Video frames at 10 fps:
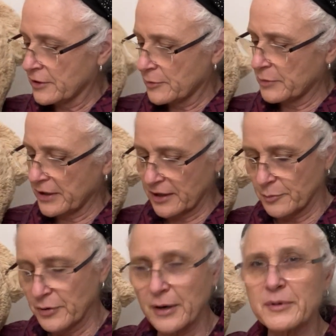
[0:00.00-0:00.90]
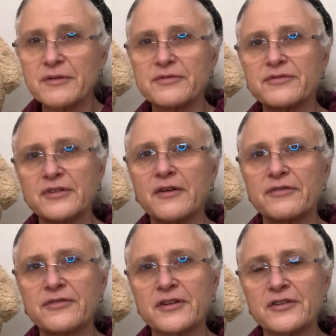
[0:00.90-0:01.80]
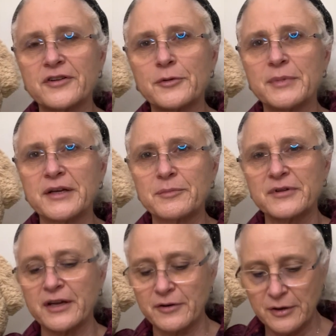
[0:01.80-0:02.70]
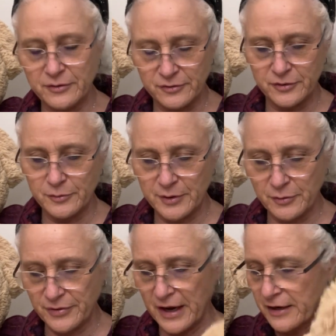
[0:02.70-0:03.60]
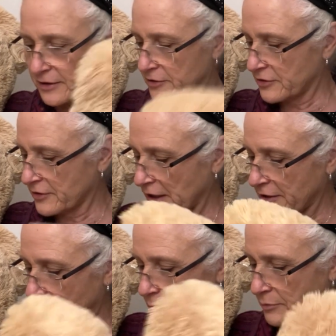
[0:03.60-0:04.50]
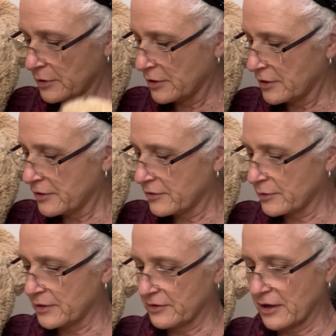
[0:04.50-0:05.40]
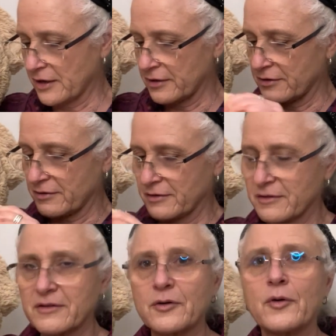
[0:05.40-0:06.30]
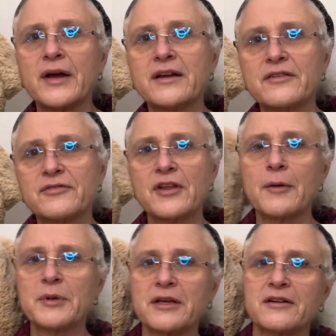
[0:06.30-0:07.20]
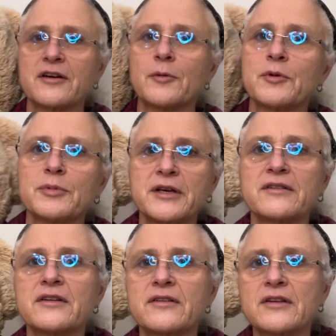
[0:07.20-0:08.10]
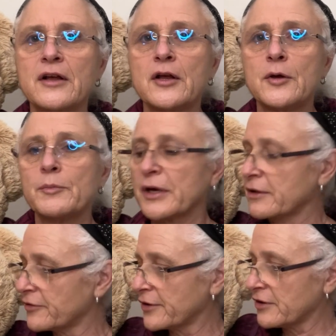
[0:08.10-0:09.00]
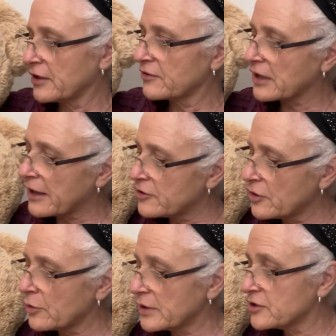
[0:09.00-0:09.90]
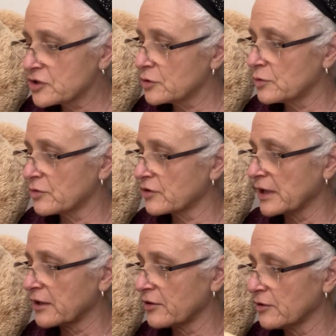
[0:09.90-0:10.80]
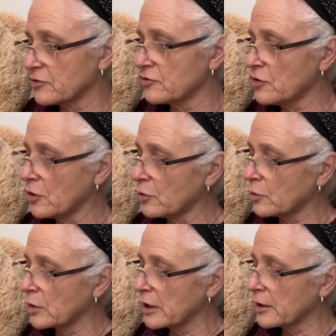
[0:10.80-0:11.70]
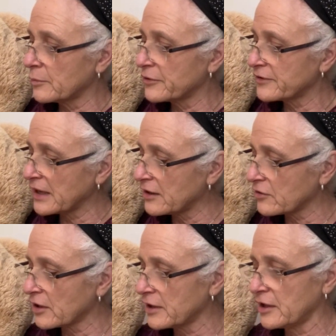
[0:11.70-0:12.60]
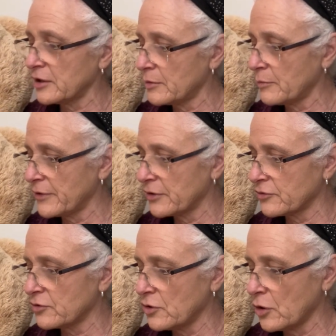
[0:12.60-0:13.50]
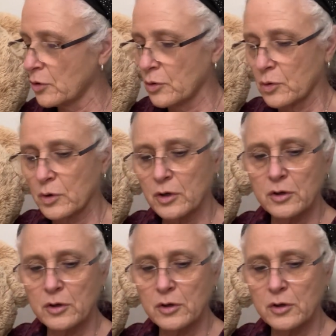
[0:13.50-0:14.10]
but I can probably fluff a little bit, play around a little bit with that, and just get him so he's not quite as floppy in a couple places. But he's got no issues. Like, there's no stains on him. There's no